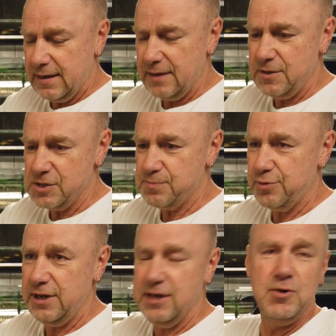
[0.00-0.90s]
and this
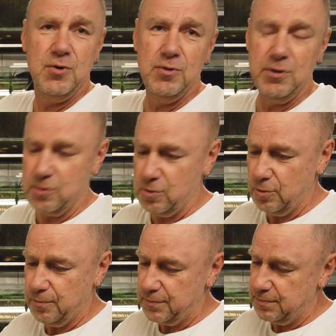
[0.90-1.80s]
pretty cool
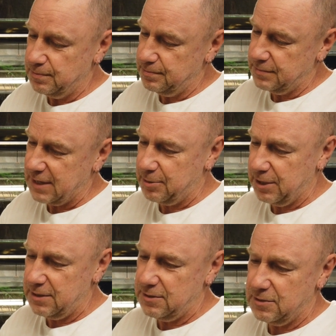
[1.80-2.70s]
little
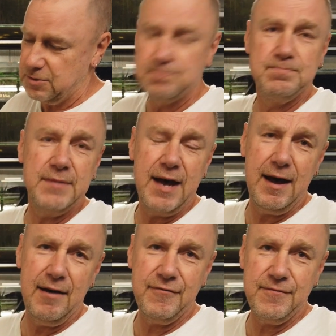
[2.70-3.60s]
double-ended
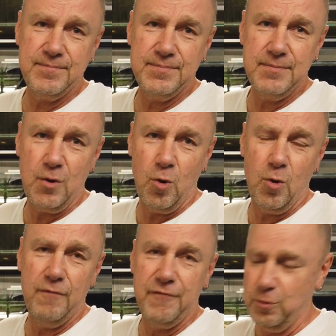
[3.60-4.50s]
half
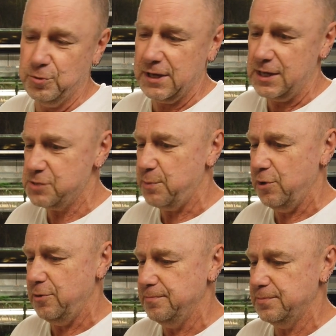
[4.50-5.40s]
or full
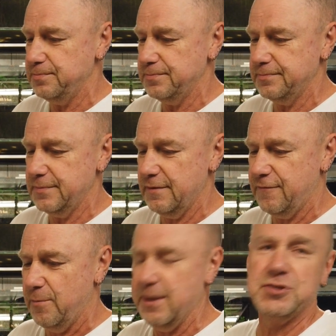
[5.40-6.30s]
teaspoon
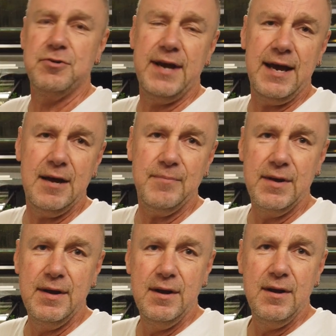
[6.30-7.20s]
for measuring out
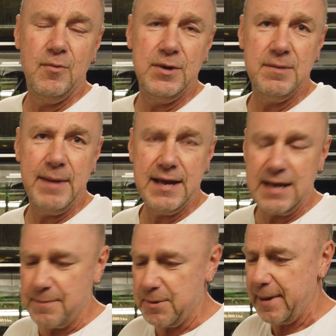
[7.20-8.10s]
when you're
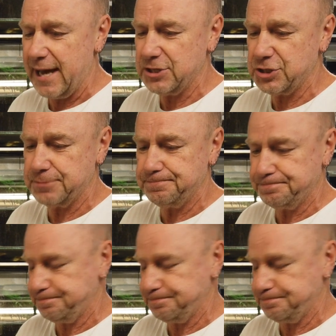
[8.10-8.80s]
making up a batch.